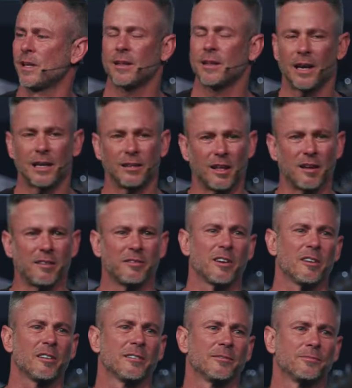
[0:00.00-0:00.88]
that I love
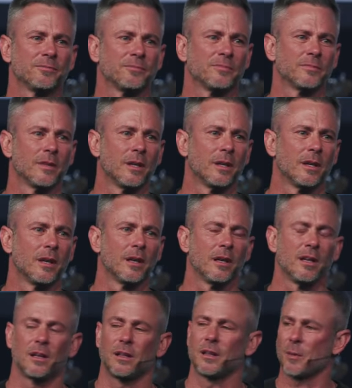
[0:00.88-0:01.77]
her,
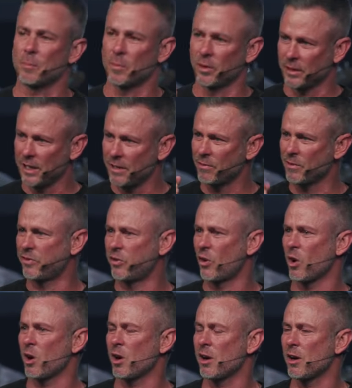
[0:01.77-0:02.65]
that I'm believing
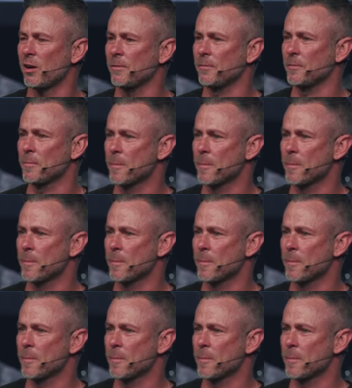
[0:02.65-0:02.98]
for her.